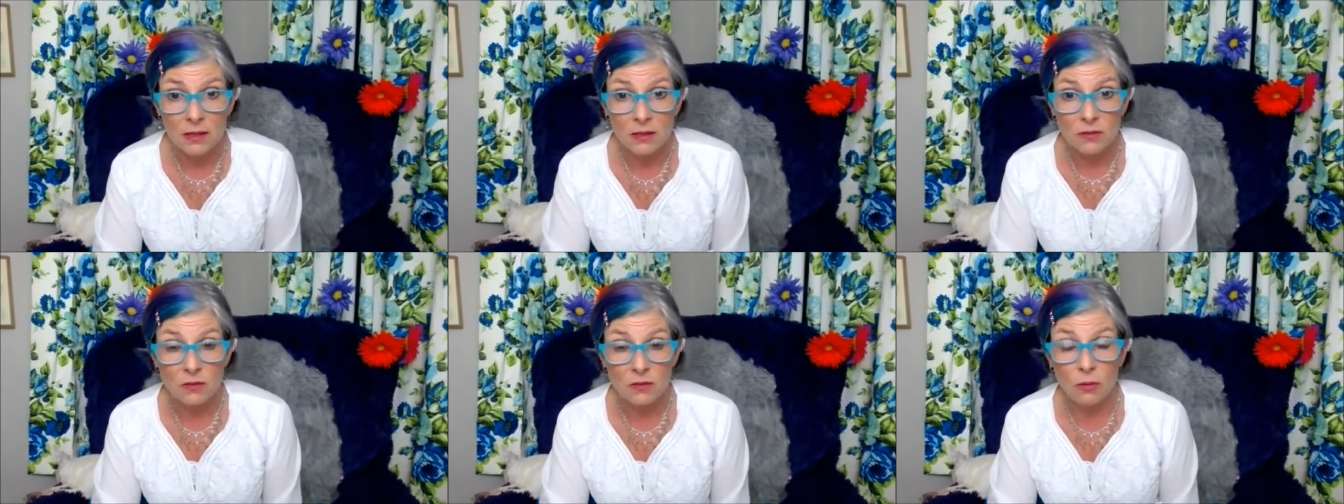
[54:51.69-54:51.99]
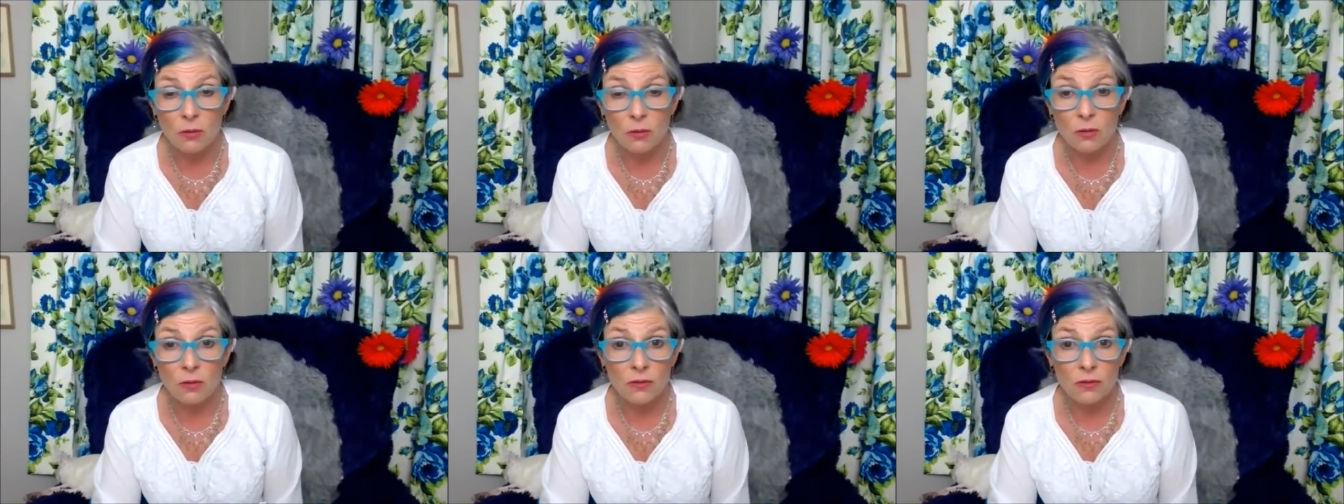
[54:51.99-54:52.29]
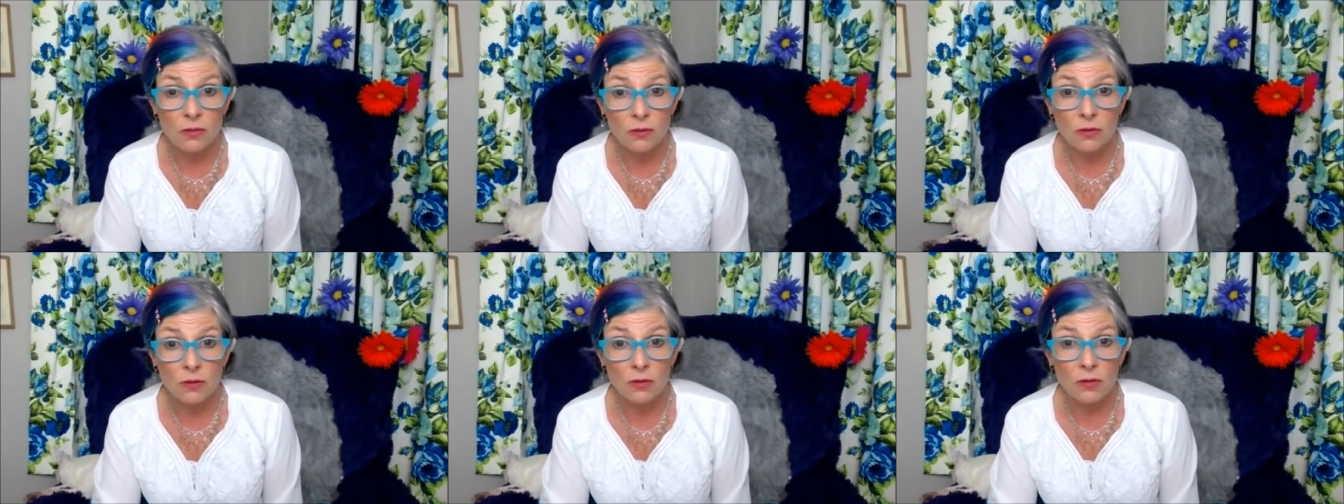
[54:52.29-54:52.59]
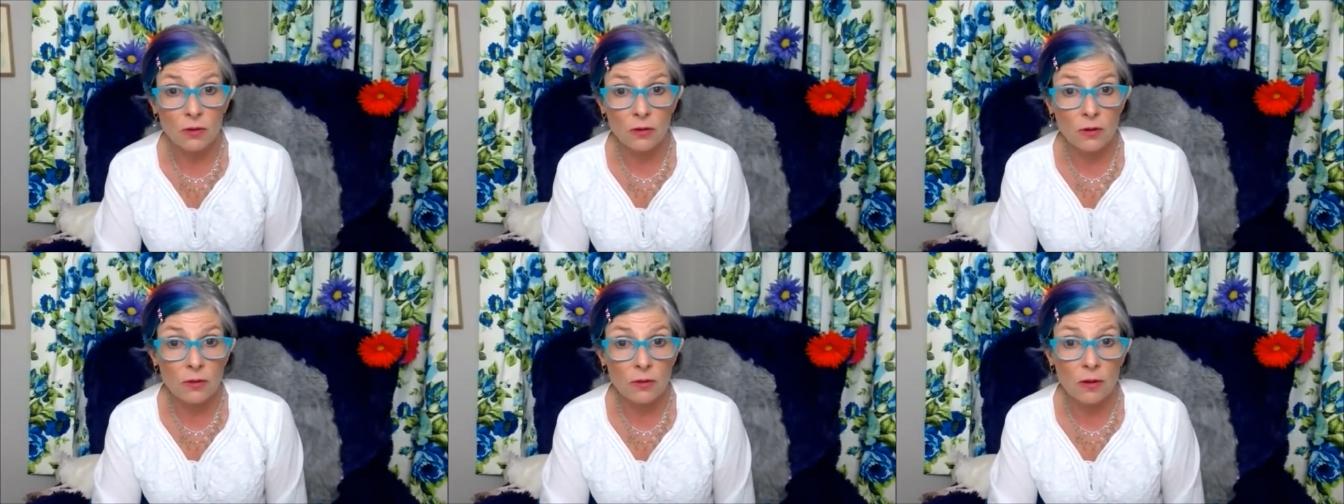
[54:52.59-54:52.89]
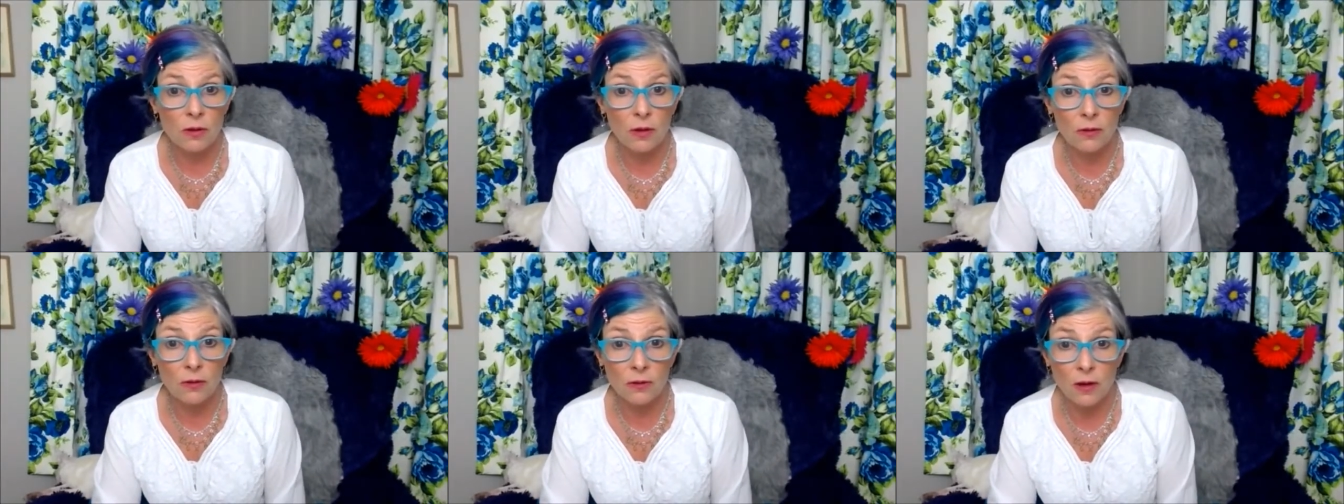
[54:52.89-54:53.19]
so there
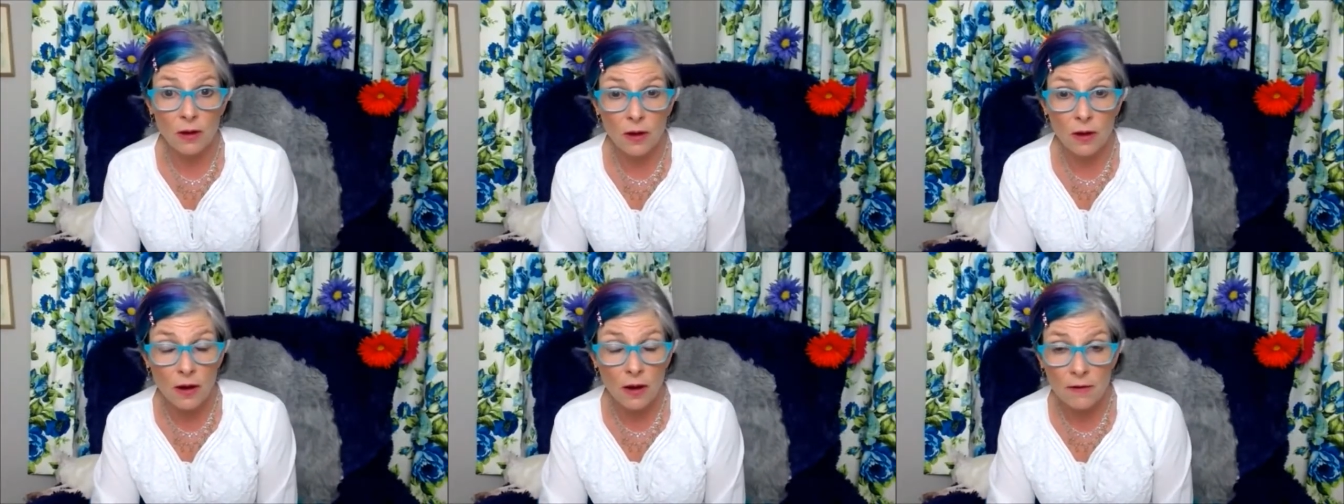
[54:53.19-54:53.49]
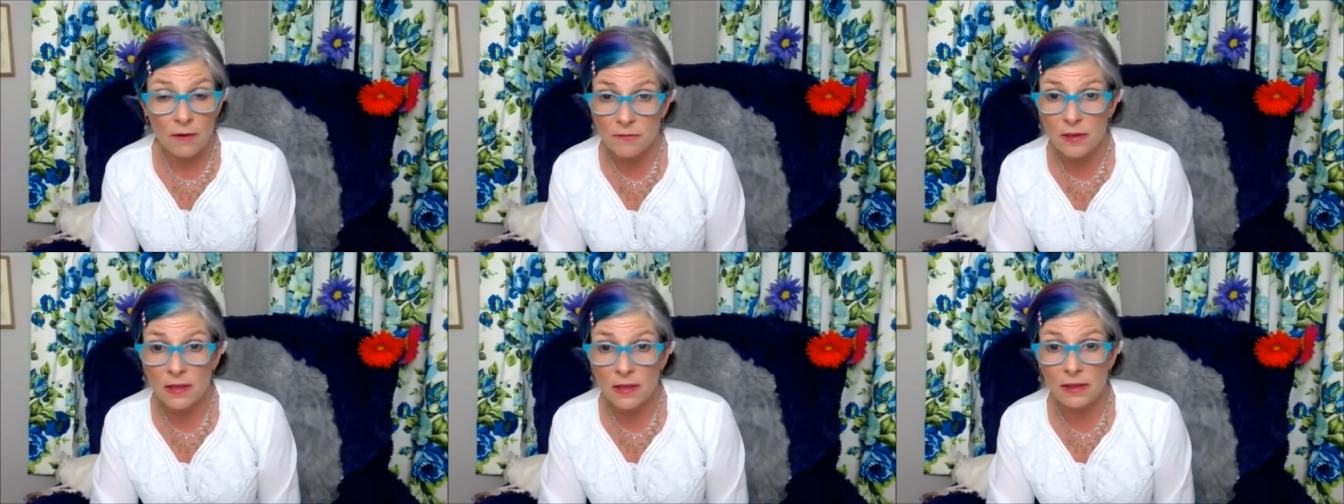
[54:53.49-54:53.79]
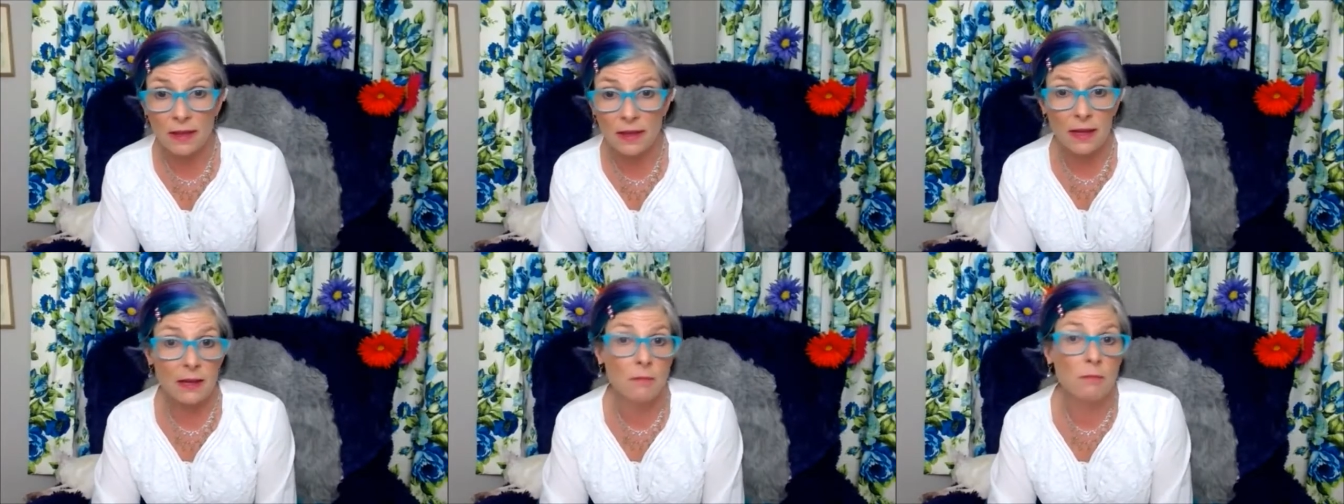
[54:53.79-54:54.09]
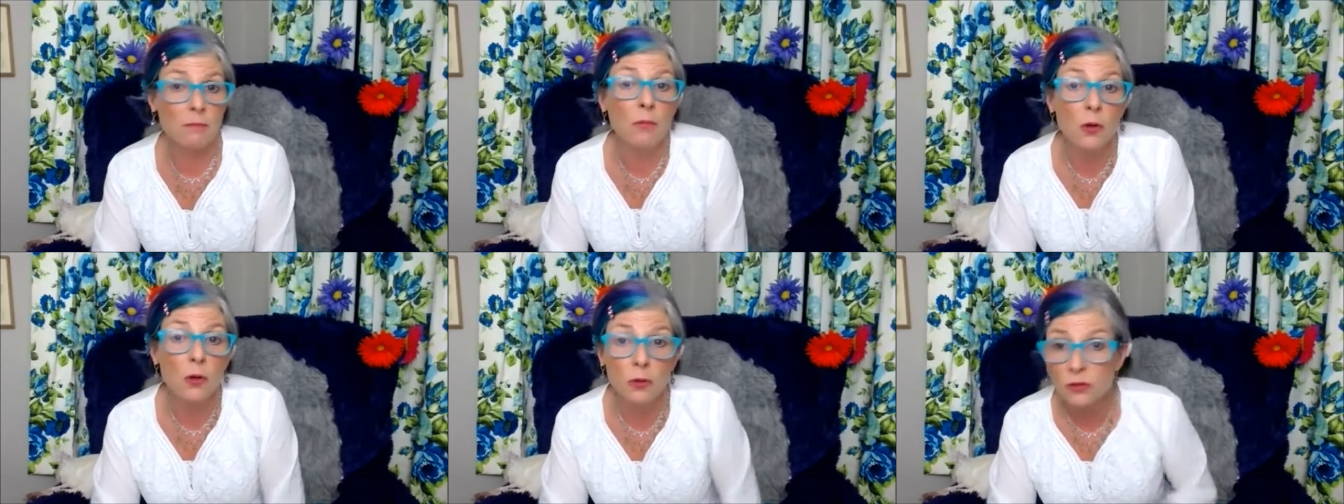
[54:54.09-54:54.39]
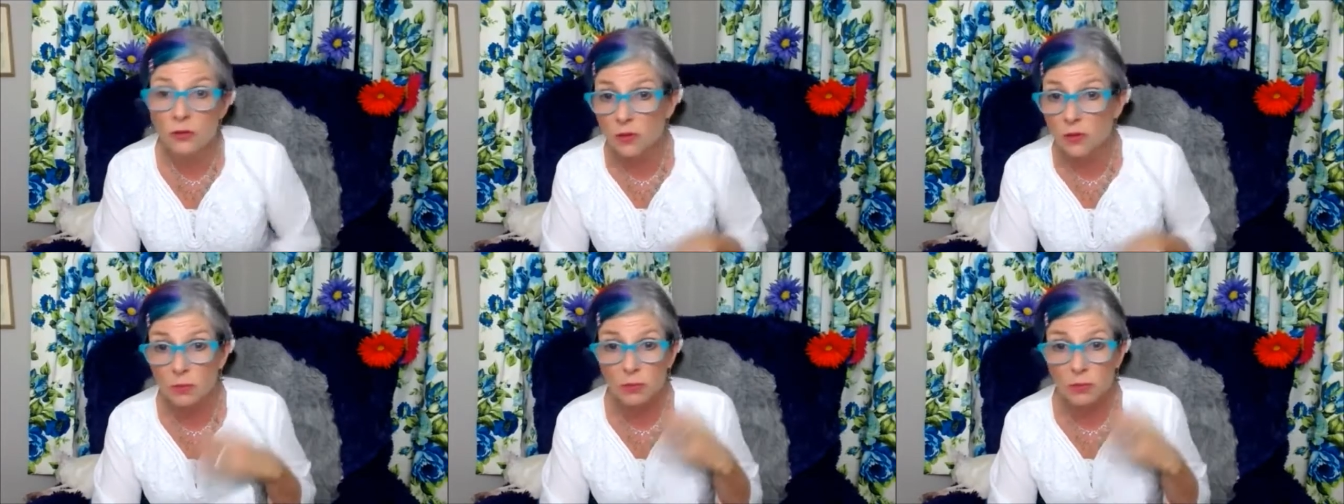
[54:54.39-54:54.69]
are often like
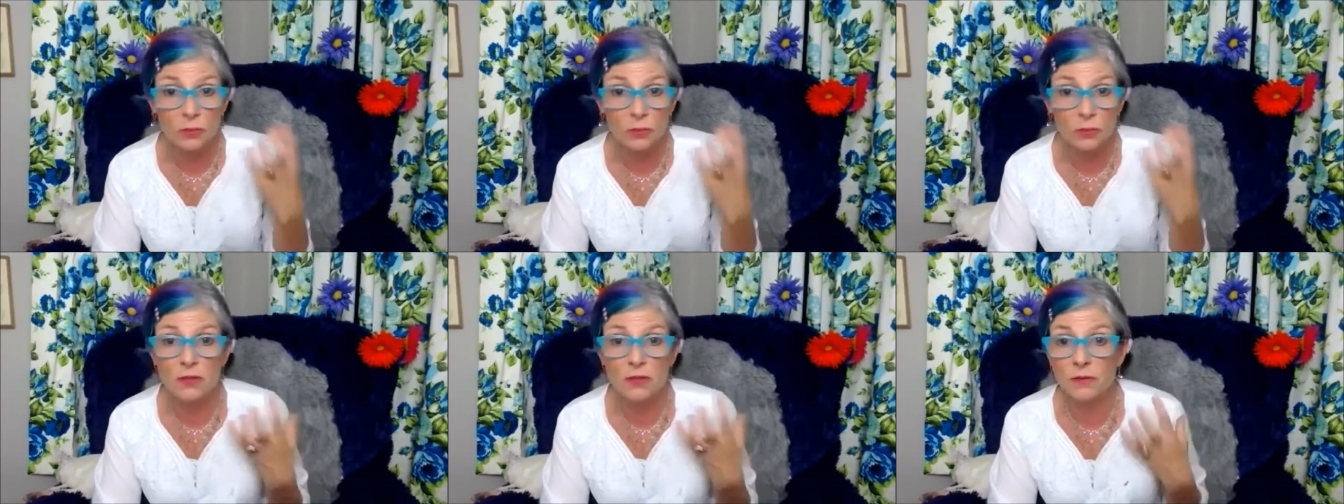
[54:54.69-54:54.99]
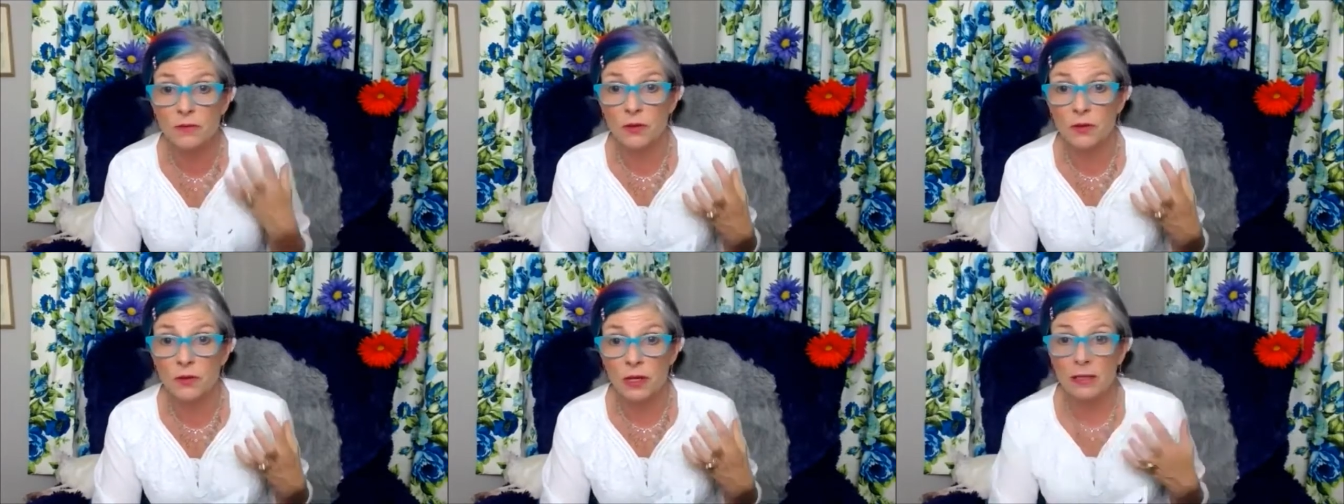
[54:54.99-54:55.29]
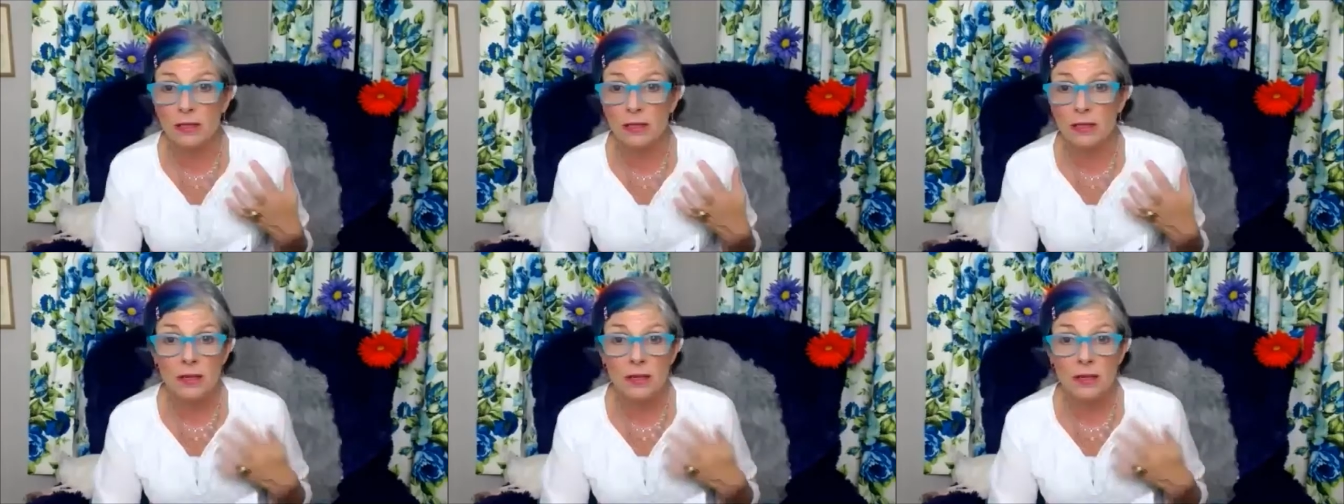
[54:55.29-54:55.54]
multiple different